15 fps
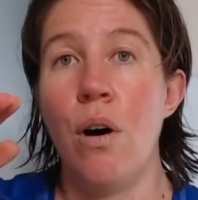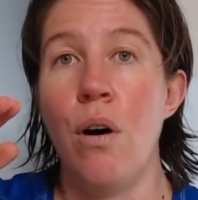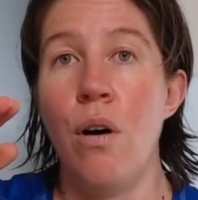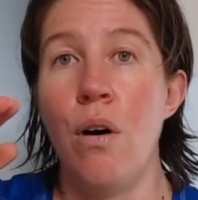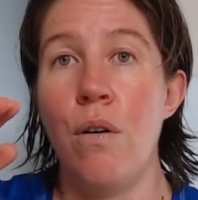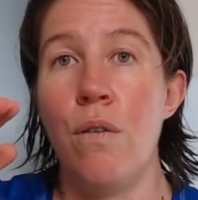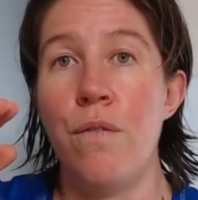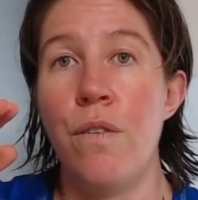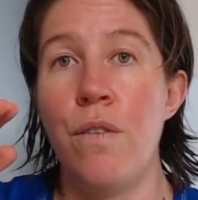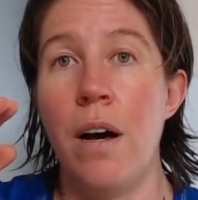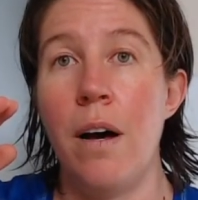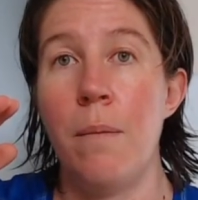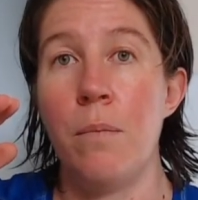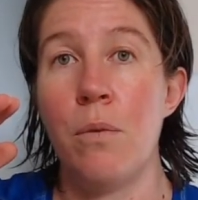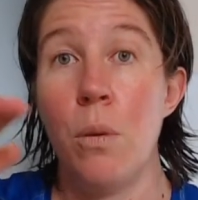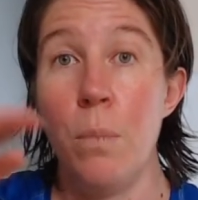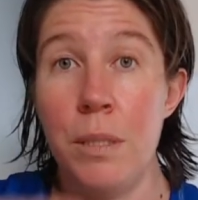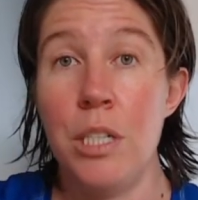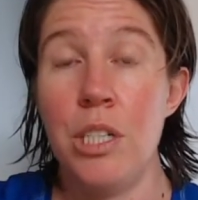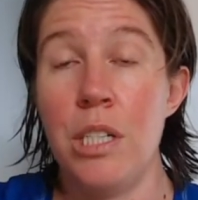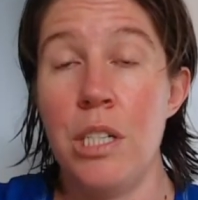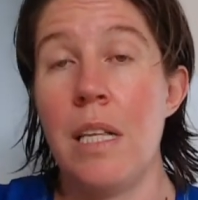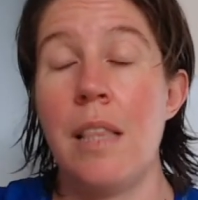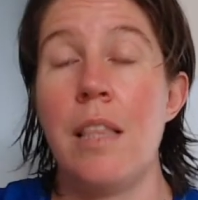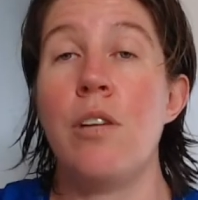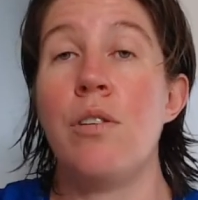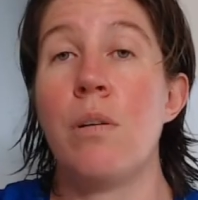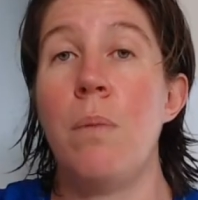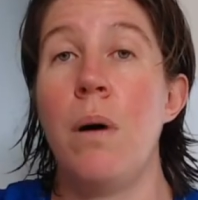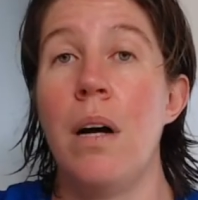of competitions that they
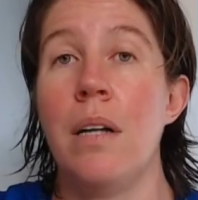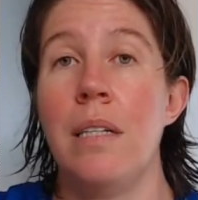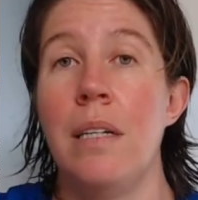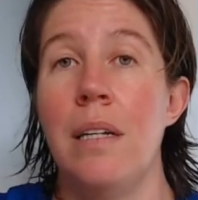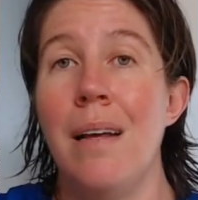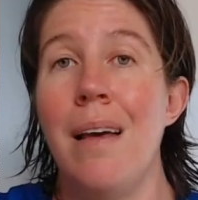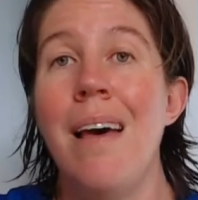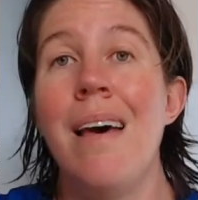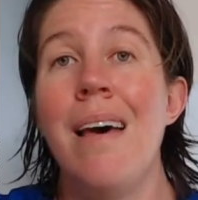took part in,